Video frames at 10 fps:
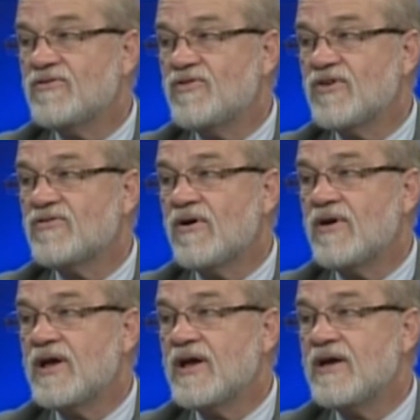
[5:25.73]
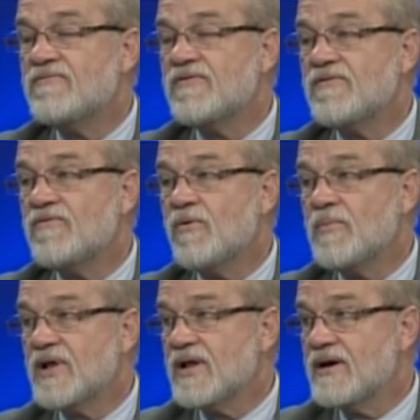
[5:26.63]
is just on infant
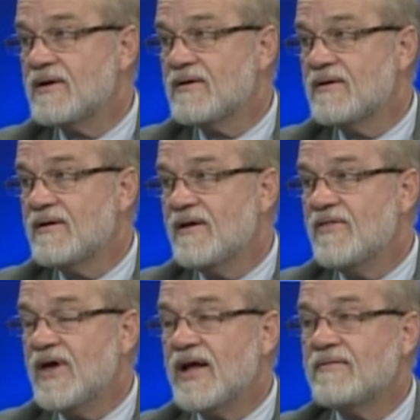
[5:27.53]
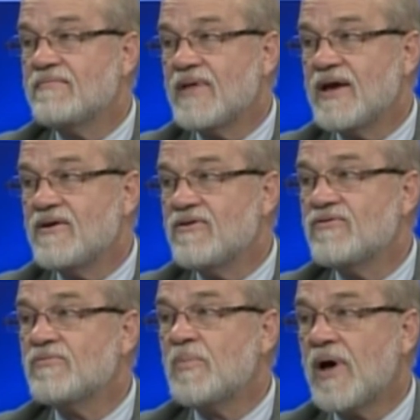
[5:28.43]
formula, that they
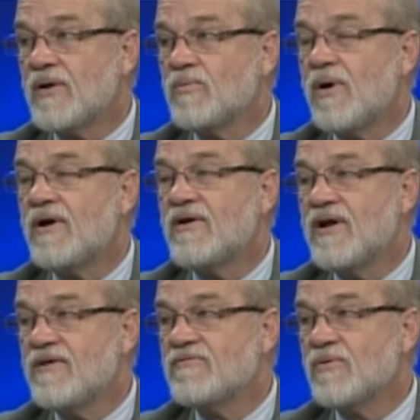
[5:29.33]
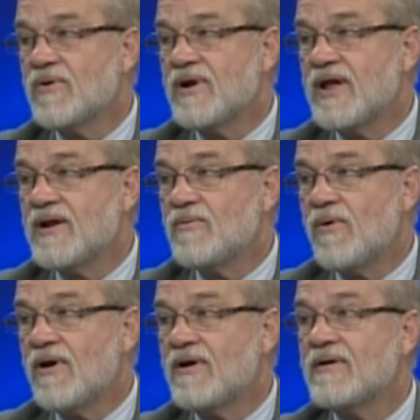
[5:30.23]
use bottled water and not fluoridated
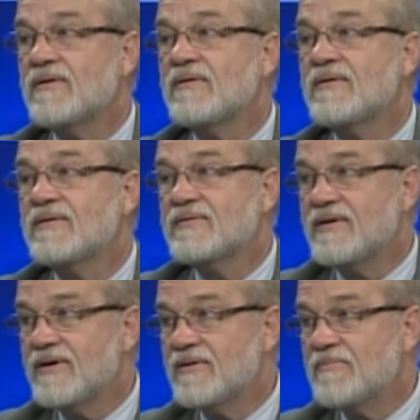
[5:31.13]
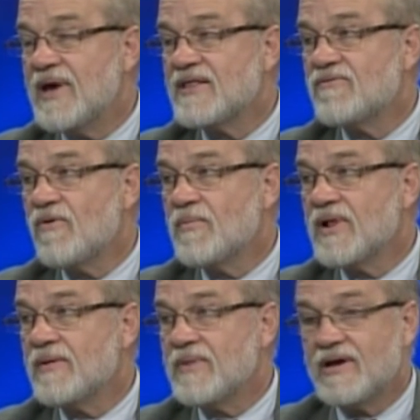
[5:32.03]
water to make the
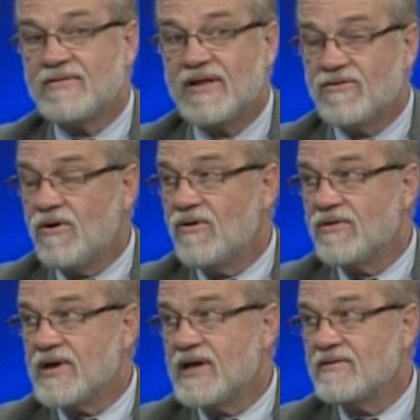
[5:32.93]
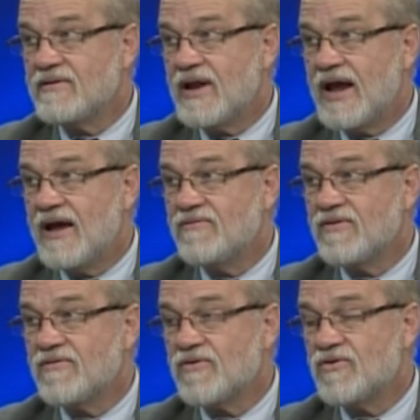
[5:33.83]
formula, because that's all the kid's going to have
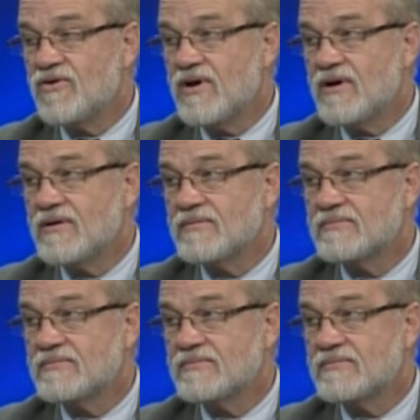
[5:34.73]
for the first year.